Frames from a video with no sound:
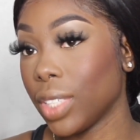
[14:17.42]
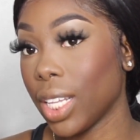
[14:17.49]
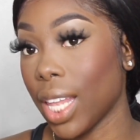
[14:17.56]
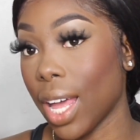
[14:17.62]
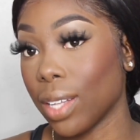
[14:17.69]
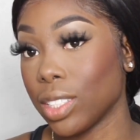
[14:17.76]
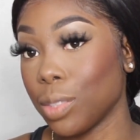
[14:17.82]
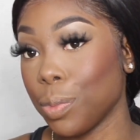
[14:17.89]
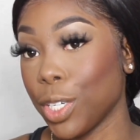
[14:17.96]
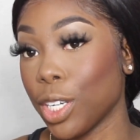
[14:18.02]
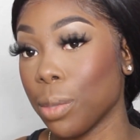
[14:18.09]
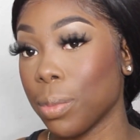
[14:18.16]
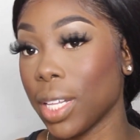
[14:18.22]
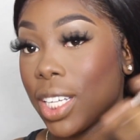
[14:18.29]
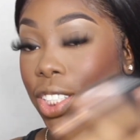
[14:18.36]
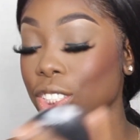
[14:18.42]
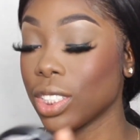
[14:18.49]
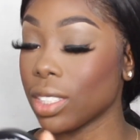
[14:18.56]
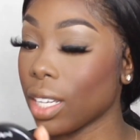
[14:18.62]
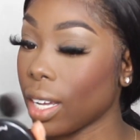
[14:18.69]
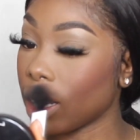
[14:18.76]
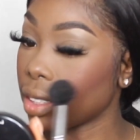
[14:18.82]
Loudspeaker
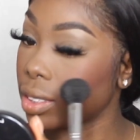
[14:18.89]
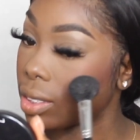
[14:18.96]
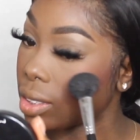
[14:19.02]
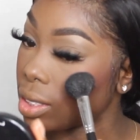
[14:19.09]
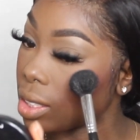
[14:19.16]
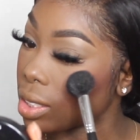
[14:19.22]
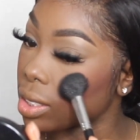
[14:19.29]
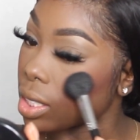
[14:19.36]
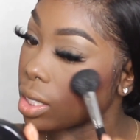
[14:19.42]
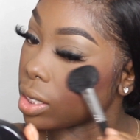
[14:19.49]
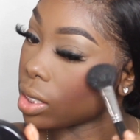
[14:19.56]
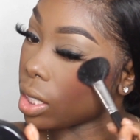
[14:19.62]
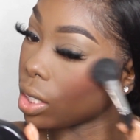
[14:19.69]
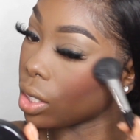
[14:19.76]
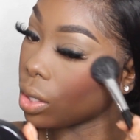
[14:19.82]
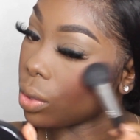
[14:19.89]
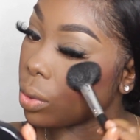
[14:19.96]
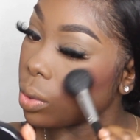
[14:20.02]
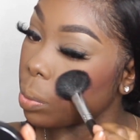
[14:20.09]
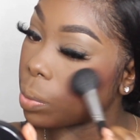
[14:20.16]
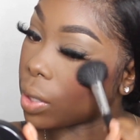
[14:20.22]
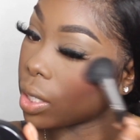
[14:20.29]
blush. It's
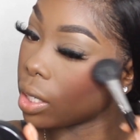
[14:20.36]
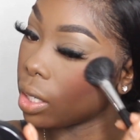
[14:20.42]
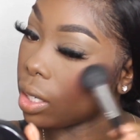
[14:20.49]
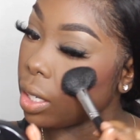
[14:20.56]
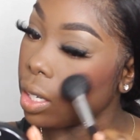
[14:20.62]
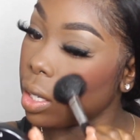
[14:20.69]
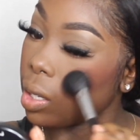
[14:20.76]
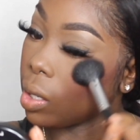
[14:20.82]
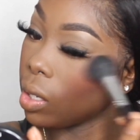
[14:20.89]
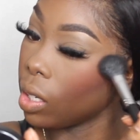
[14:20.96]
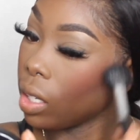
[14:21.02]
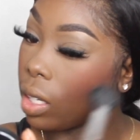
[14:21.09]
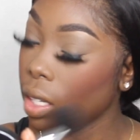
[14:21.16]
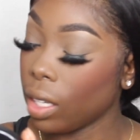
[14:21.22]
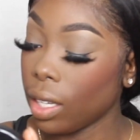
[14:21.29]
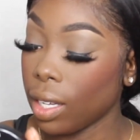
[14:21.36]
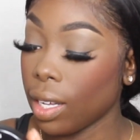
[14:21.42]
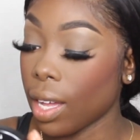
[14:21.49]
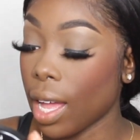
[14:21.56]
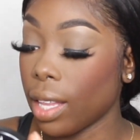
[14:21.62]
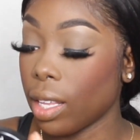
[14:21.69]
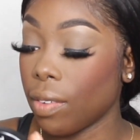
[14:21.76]
discontinued, but
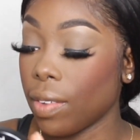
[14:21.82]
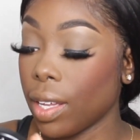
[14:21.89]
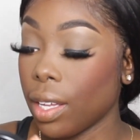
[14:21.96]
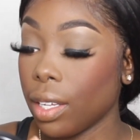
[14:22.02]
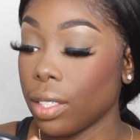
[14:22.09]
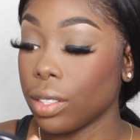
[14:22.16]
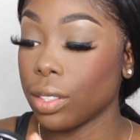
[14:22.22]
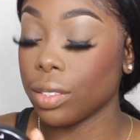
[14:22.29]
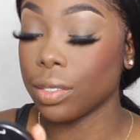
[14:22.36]
I love it.